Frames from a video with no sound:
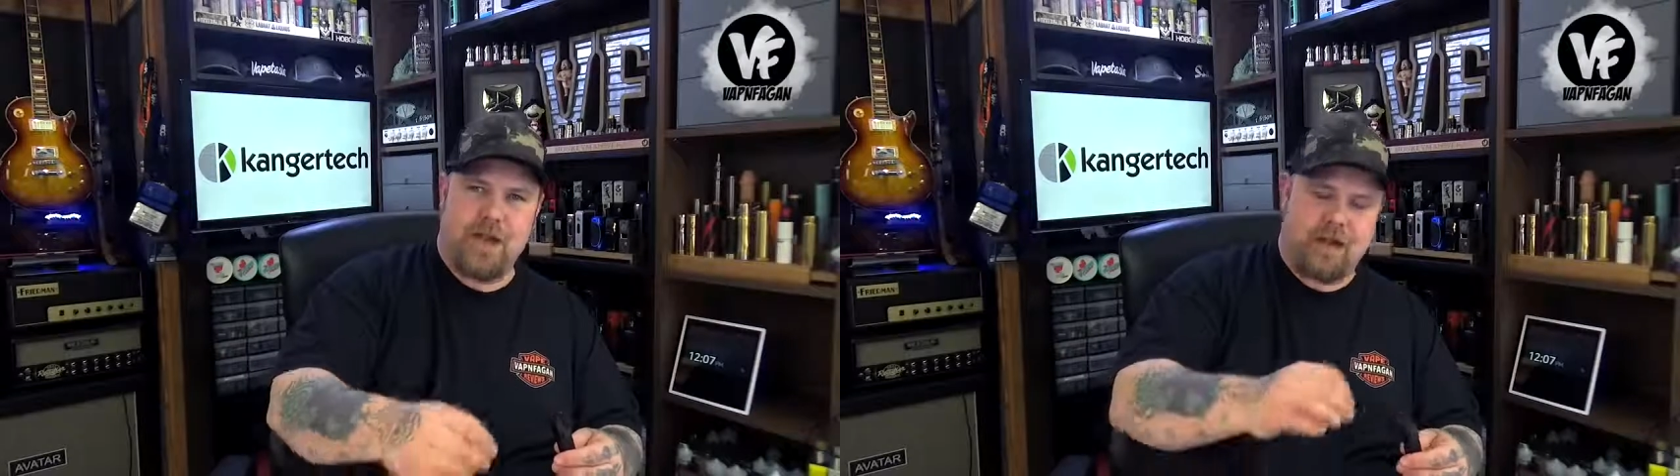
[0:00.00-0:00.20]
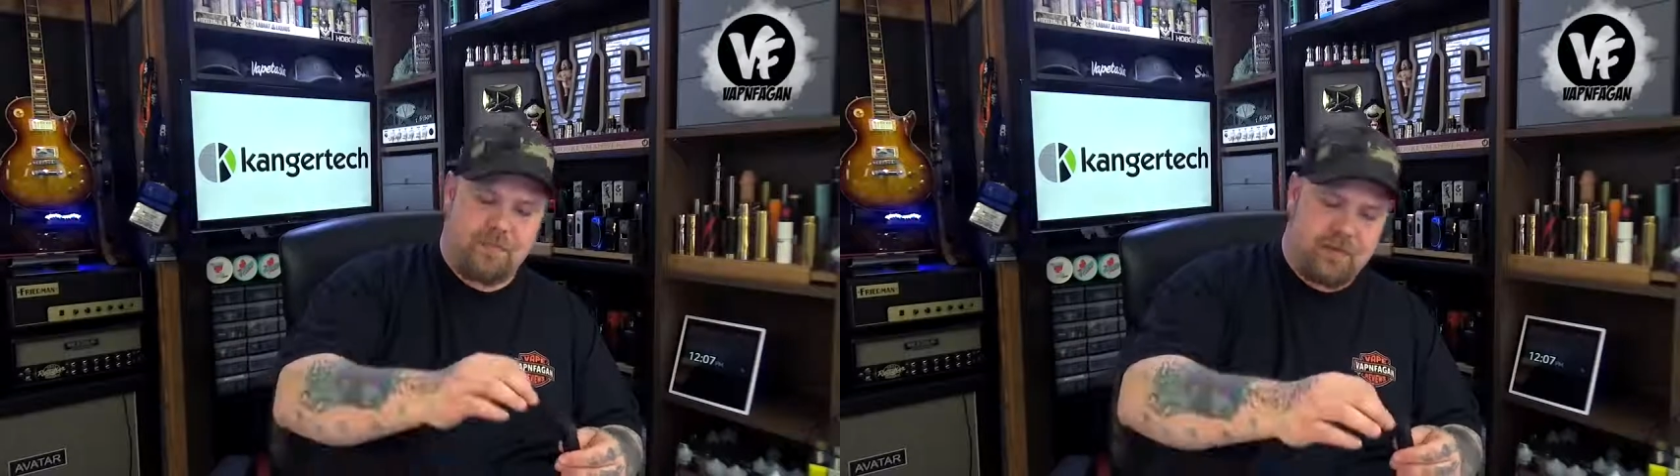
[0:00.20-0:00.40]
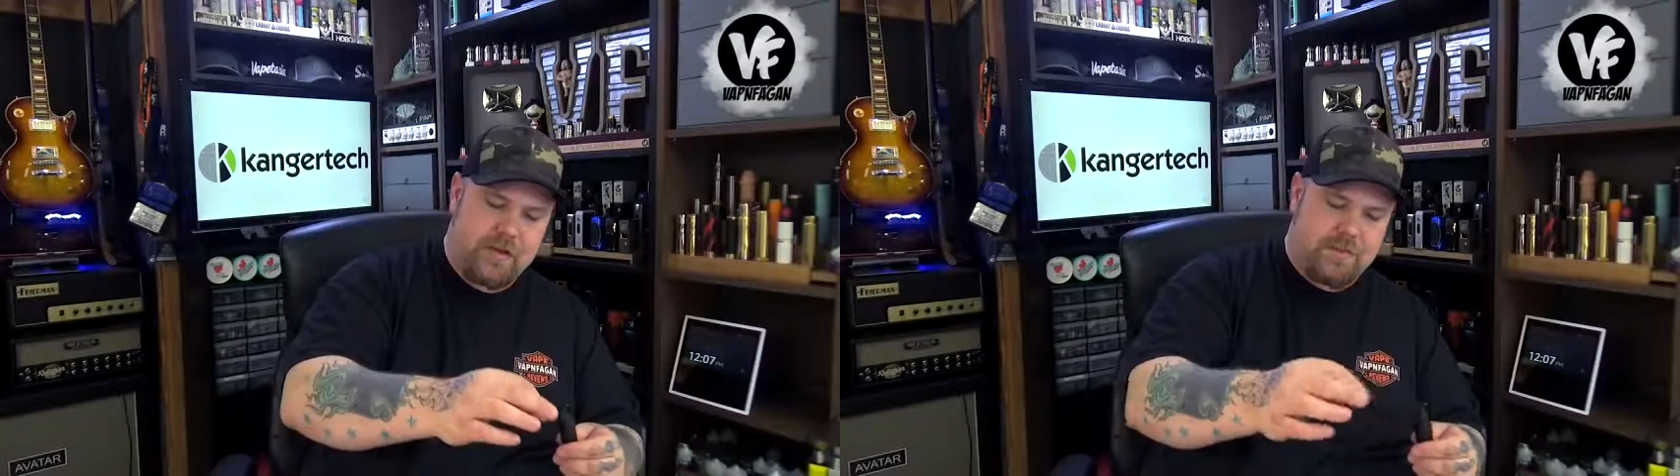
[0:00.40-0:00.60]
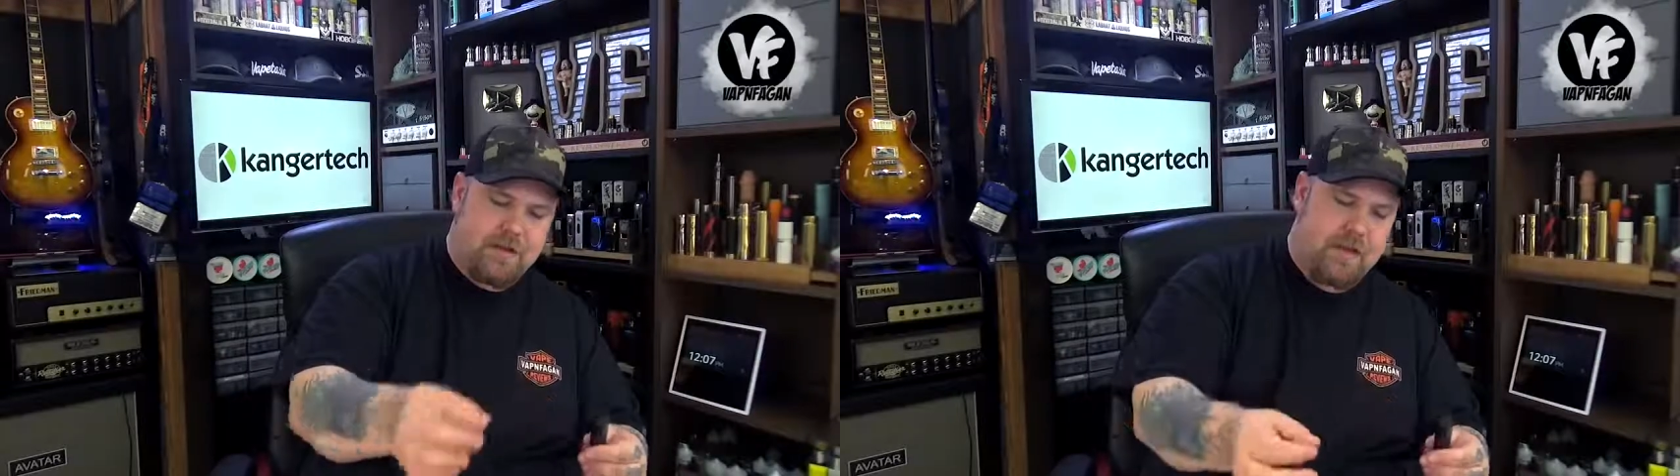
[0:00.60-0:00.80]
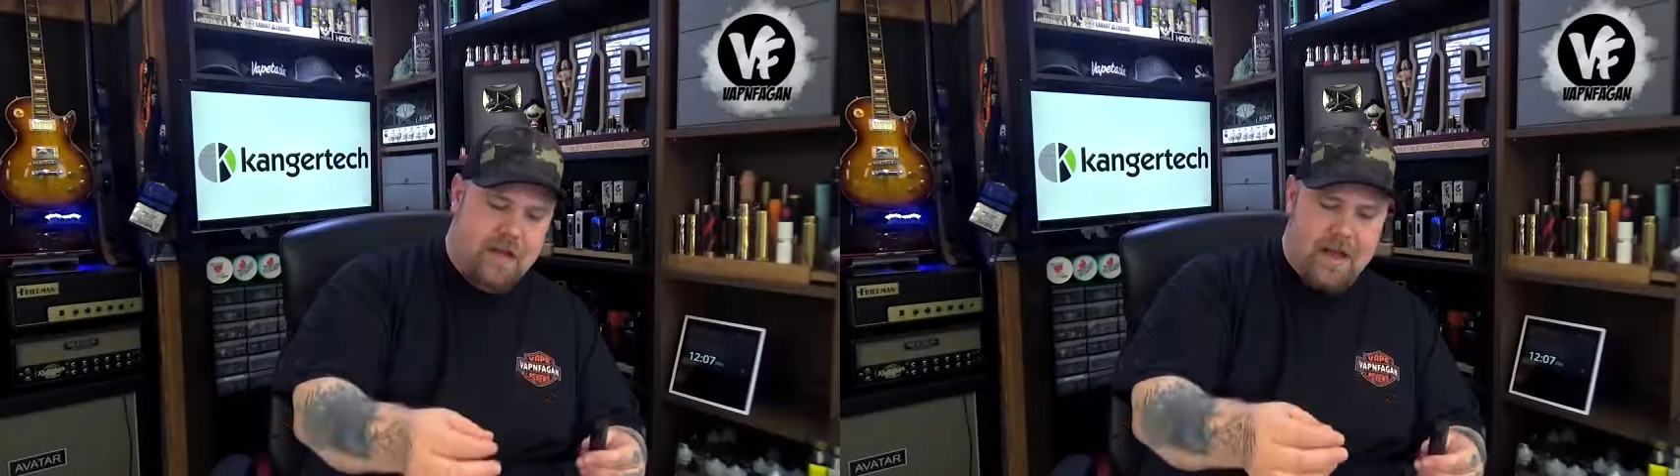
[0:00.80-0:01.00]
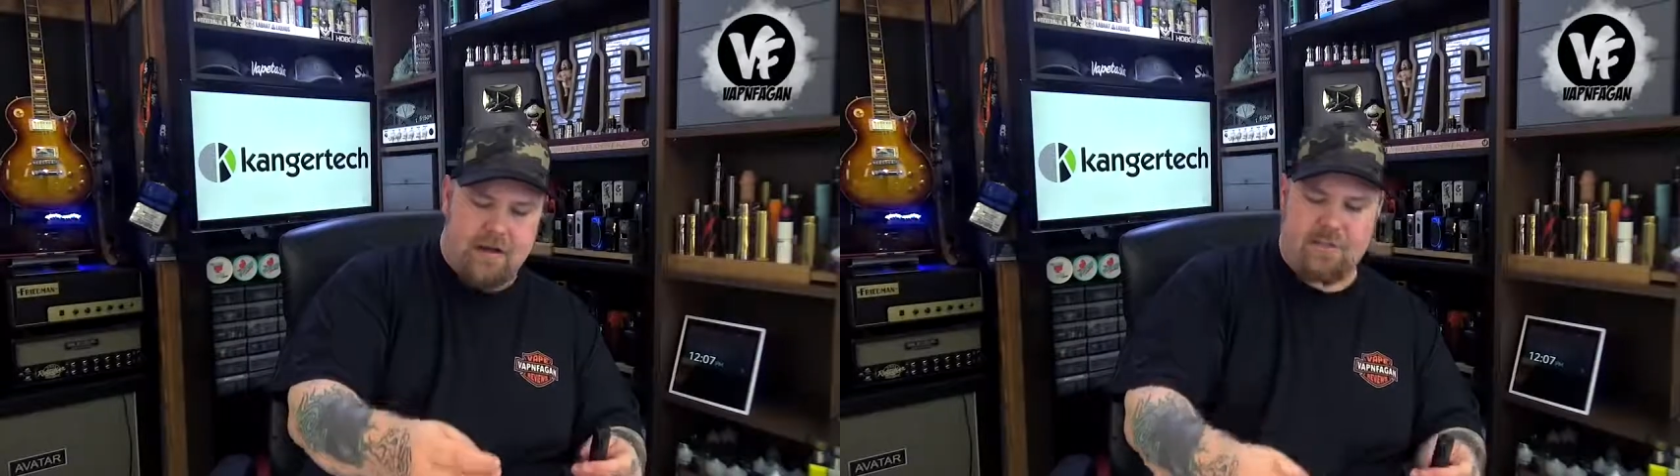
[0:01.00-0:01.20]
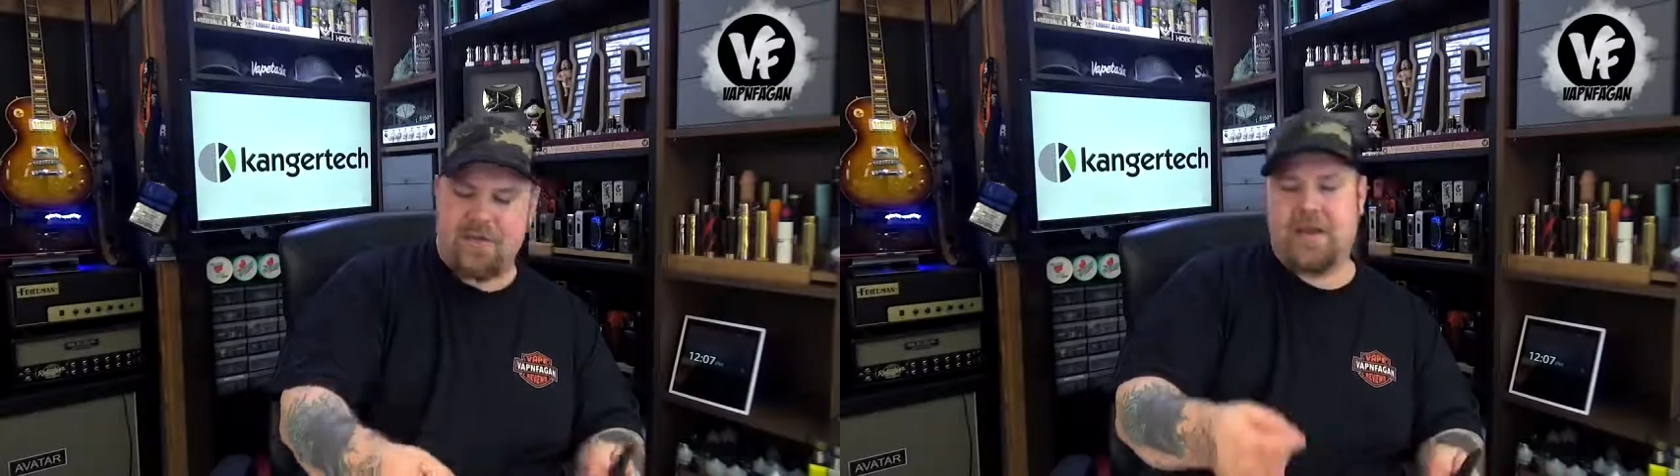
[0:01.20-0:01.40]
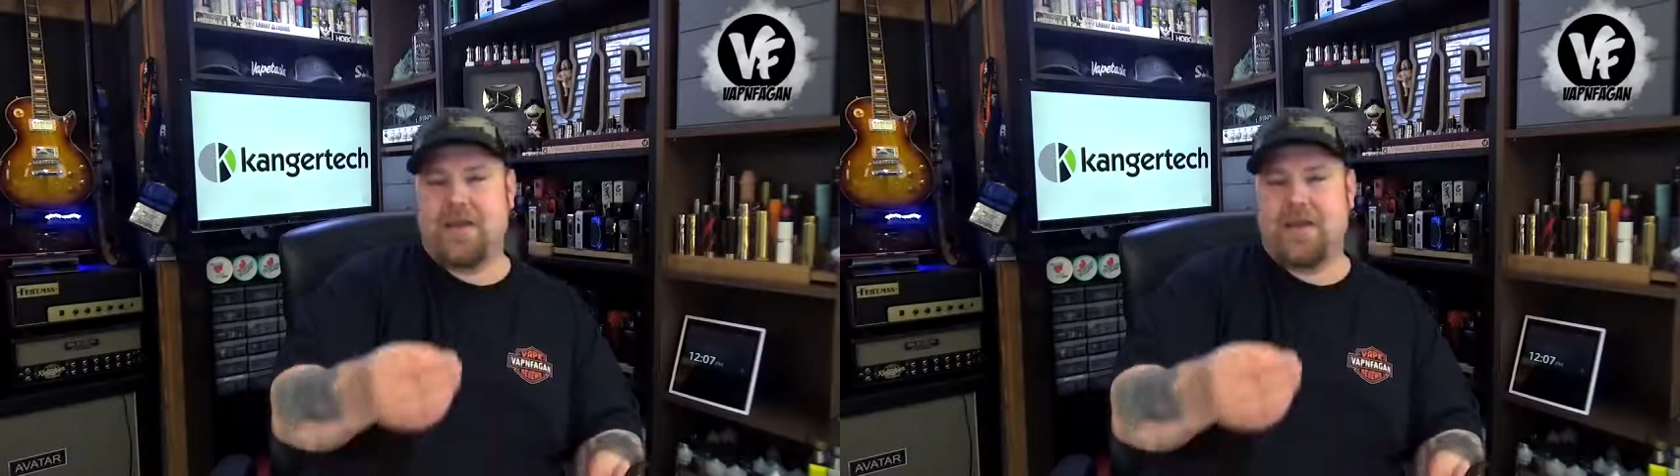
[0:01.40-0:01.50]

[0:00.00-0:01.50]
and you pull that plug out,